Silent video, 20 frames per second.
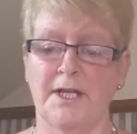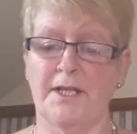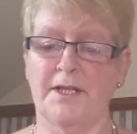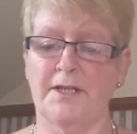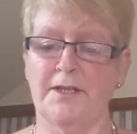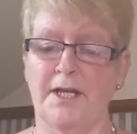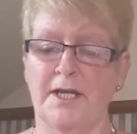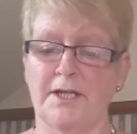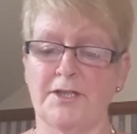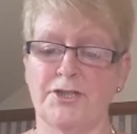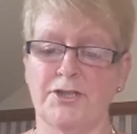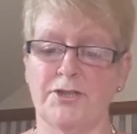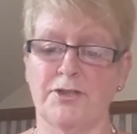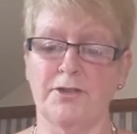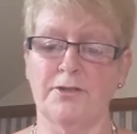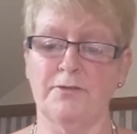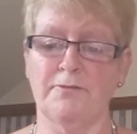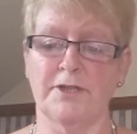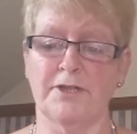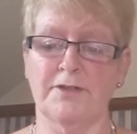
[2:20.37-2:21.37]
that
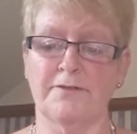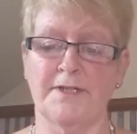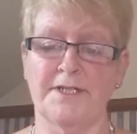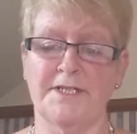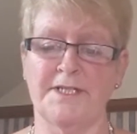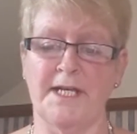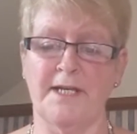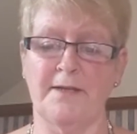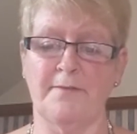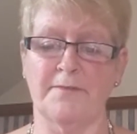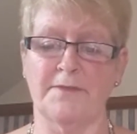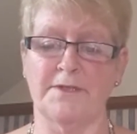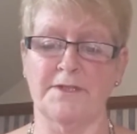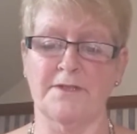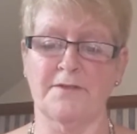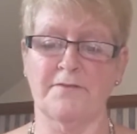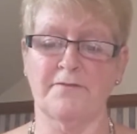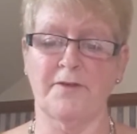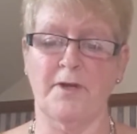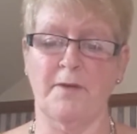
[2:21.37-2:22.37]
you were redeemed
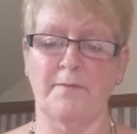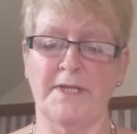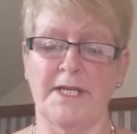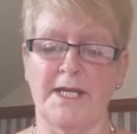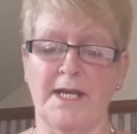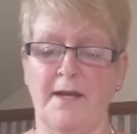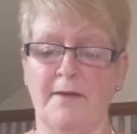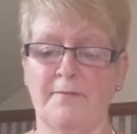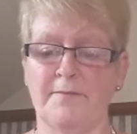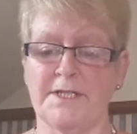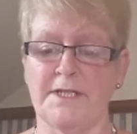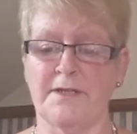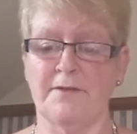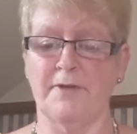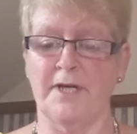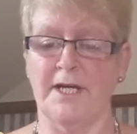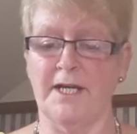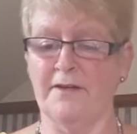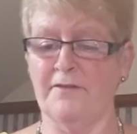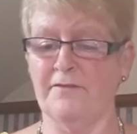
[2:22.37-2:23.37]
from the empty
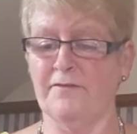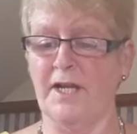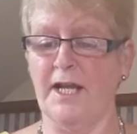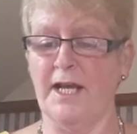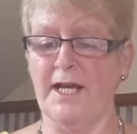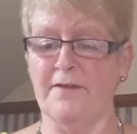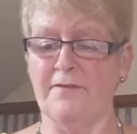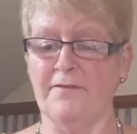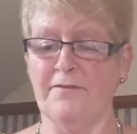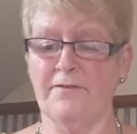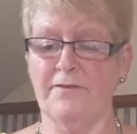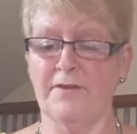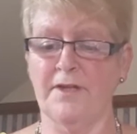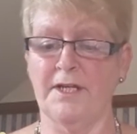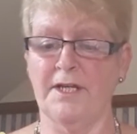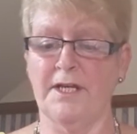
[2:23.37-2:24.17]
way of life